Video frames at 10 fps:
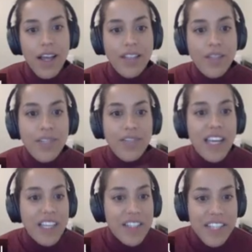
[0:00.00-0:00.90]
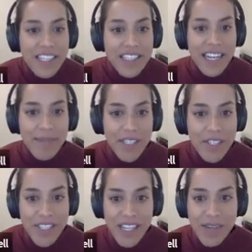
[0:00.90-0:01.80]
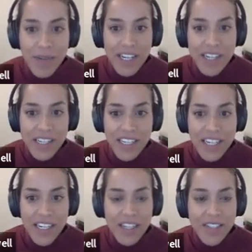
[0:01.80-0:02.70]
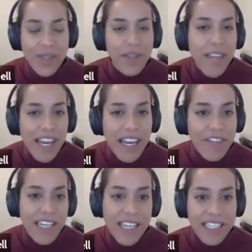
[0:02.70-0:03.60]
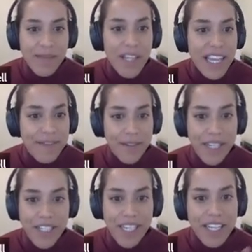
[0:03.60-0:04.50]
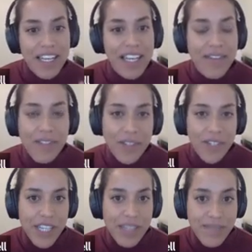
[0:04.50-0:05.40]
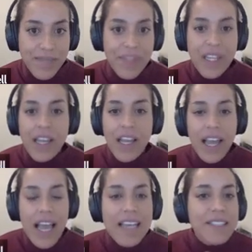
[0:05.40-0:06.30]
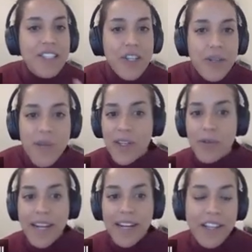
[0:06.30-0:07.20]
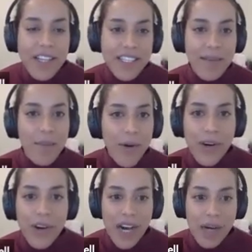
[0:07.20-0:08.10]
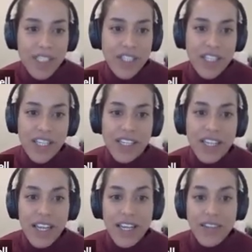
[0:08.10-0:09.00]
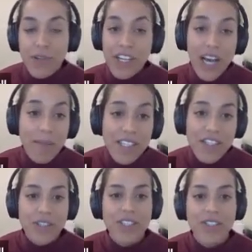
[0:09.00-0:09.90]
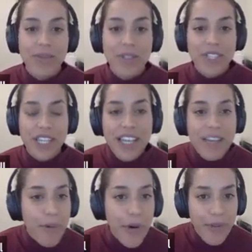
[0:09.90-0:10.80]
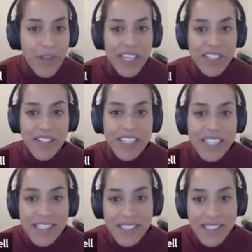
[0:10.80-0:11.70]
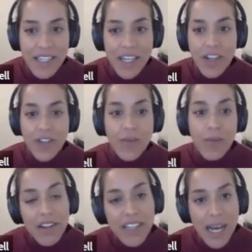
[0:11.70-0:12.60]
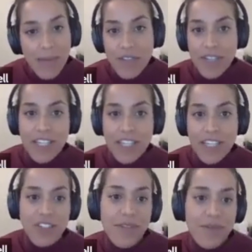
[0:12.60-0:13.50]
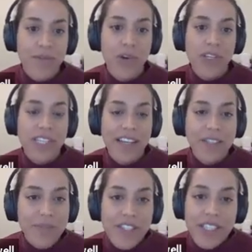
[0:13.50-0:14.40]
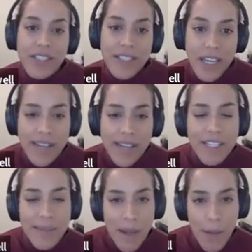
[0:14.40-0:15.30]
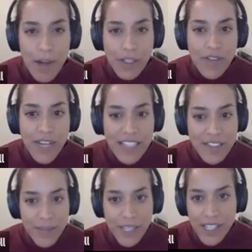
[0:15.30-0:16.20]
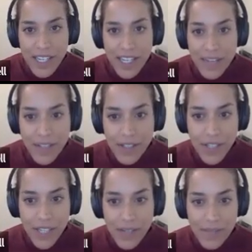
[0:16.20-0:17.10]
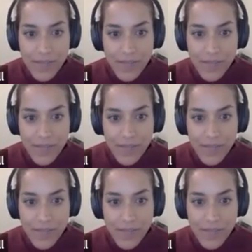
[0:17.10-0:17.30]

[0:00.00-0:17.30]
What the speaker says: And so one of the other things that I'm interested in working on here, so in the vein of connecting planet formation and evolution, is to determine the radial and temporal composition, well, the compositional distribution in protoplanetary disks through modeling observations of different volatile species using my models of ice formation and evolution.